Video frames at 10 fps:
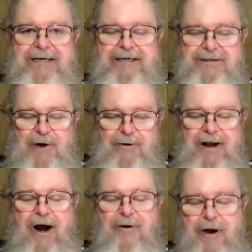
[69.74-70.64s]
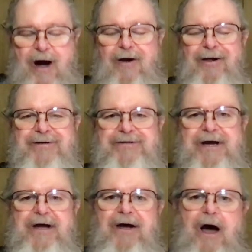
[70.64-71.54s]
so did our knowledge
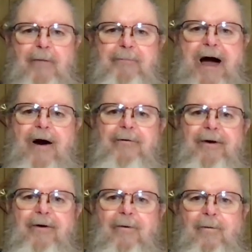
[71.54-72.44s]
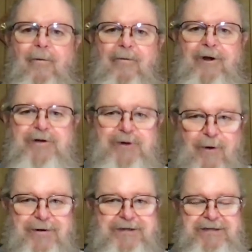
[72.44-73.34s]
about the
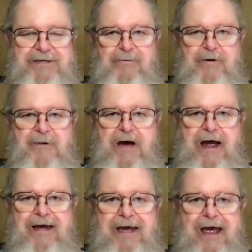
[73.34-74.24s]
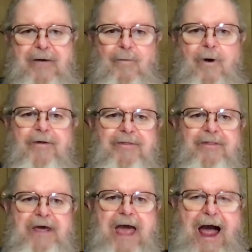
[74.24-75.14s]
choices that we make and what
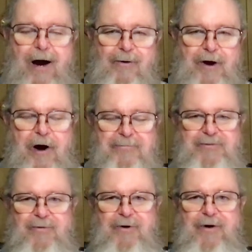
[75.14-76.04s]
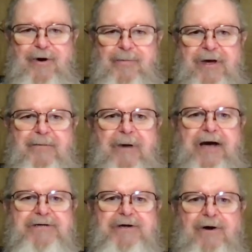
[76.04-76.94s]
the outcomes were going to be
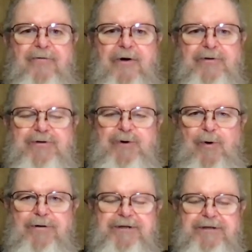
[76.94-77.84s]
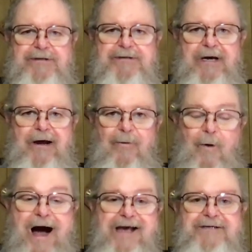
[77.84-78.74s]
based on those choices.
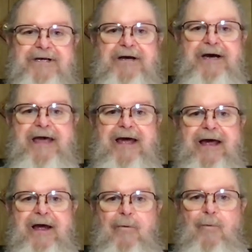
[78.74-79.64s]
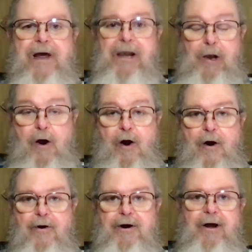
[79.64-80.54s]
Wisely, we
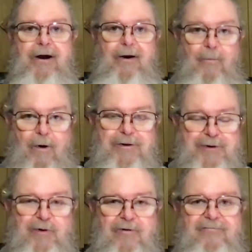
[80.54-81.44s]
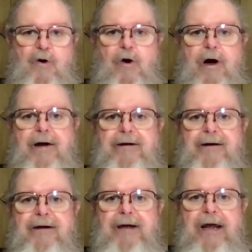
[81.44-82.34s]
learned what to avoid
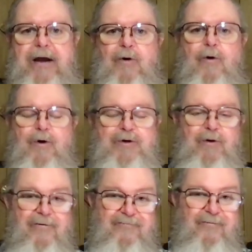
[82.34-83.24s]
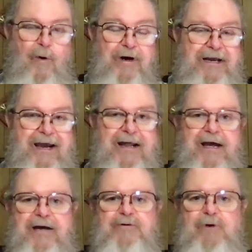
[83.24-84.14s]
in order to avoid getting
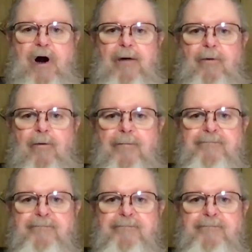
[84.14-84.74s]
in trouble.